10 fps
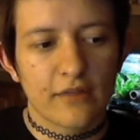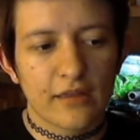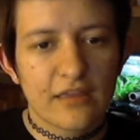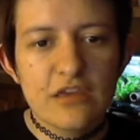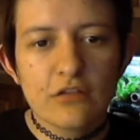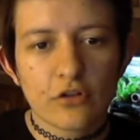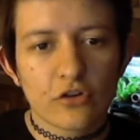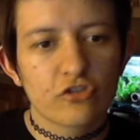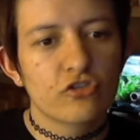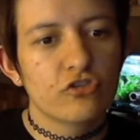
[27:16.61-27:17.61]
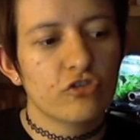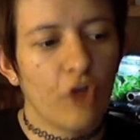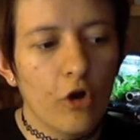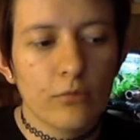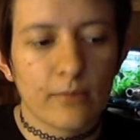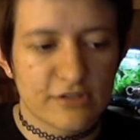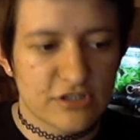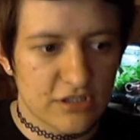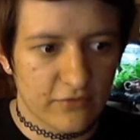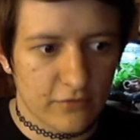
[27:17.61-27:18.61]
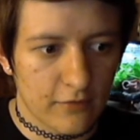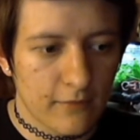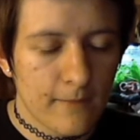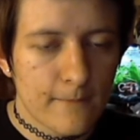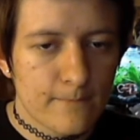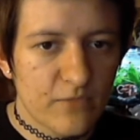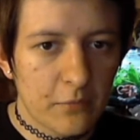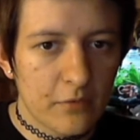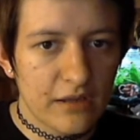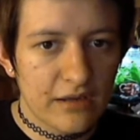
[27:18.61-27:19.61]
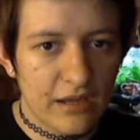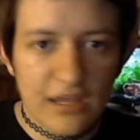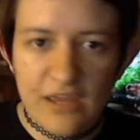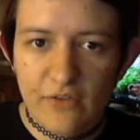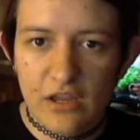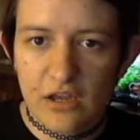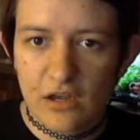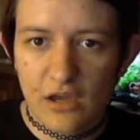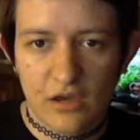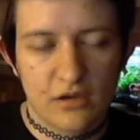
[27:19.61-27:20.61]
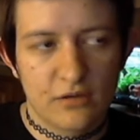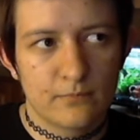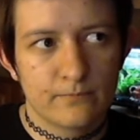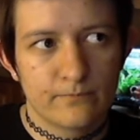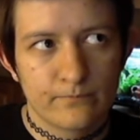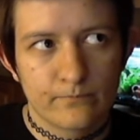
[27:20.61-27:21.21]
Like he looks so much different than what he did even in